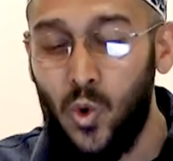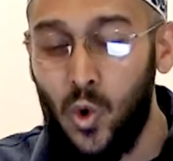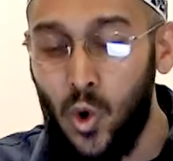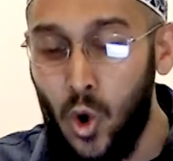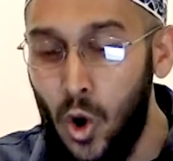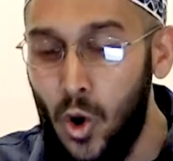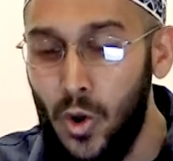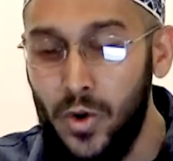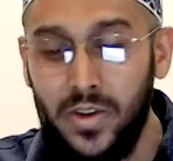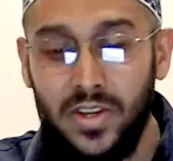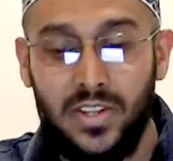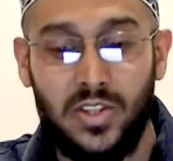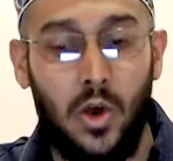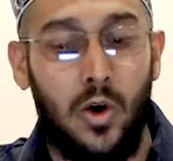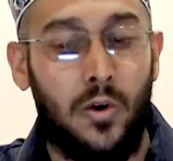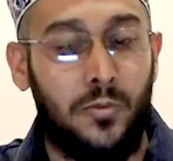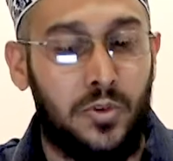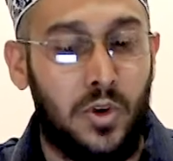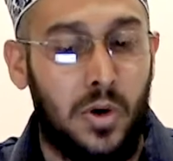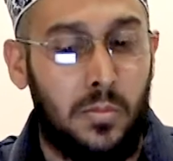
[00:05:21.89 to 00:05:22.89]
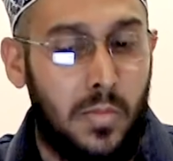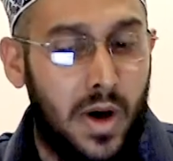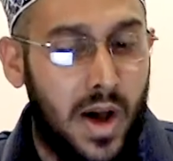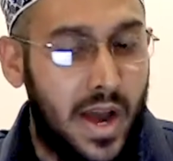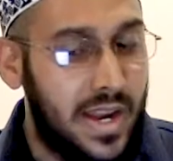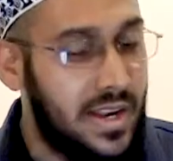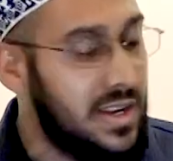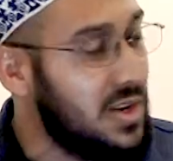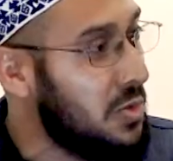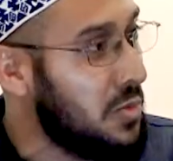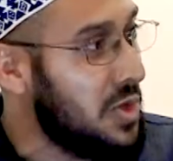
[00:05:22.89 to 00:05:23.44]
corners of your mind